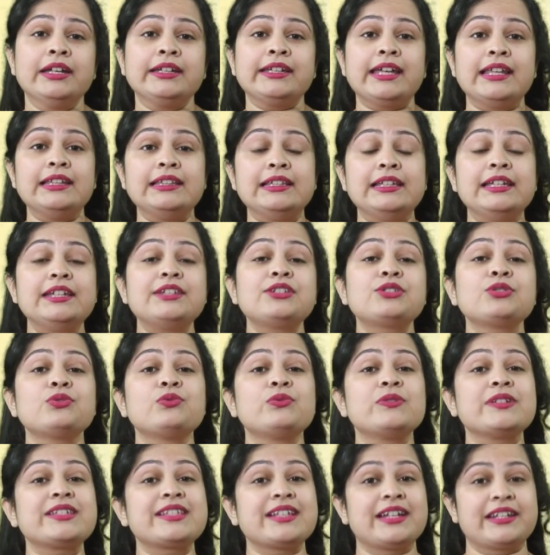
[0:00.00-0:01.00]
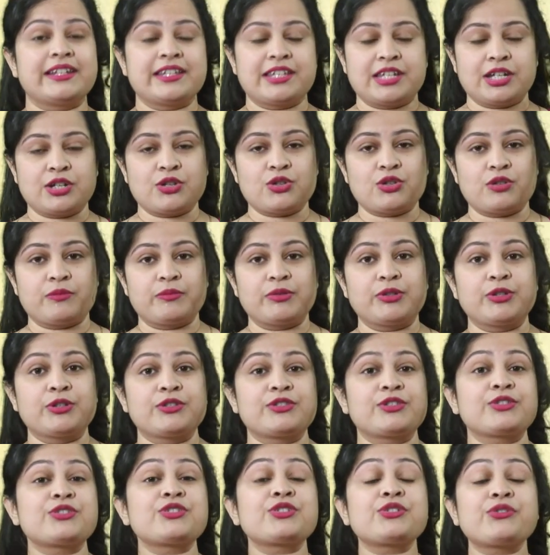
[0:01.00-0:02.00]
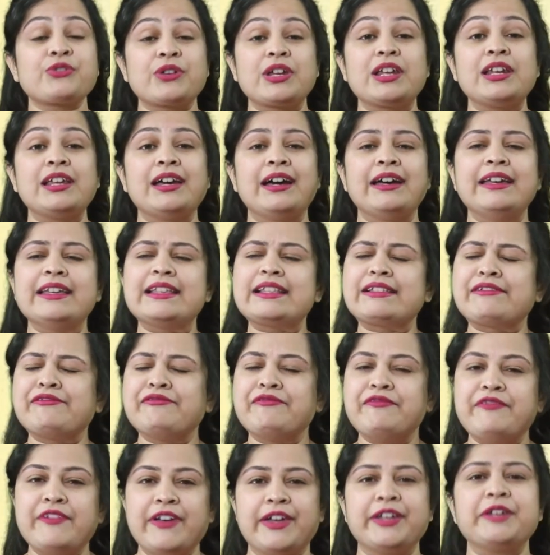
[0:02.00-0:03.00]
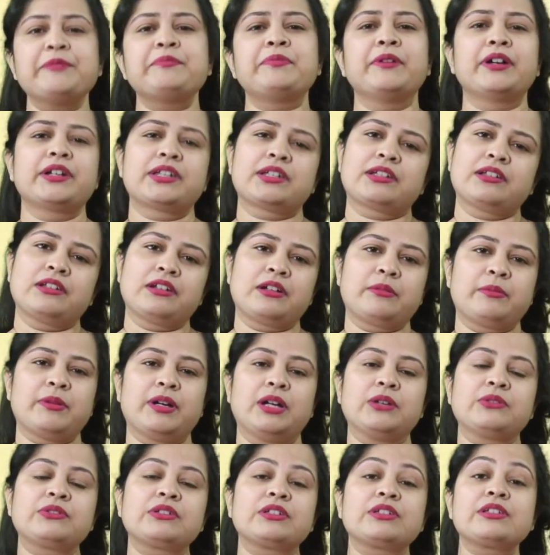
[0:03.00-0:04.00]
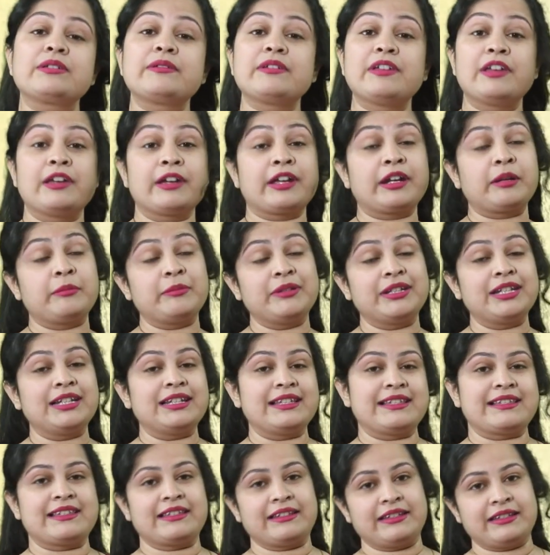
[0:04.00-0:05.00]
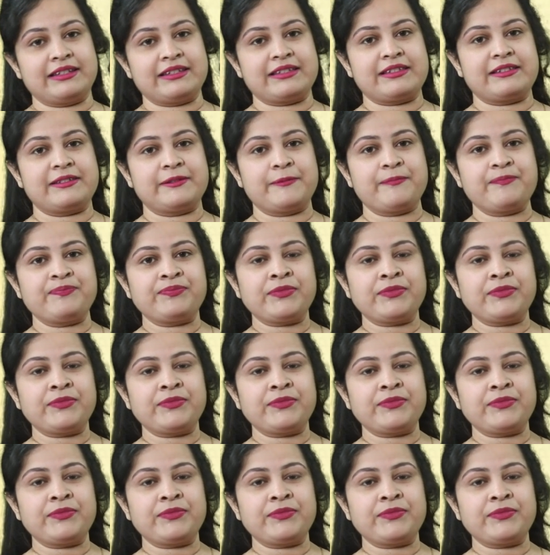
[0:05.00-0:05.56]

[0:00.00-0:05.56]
can lead to visa rejection because Australia is very particular about criminal incidents.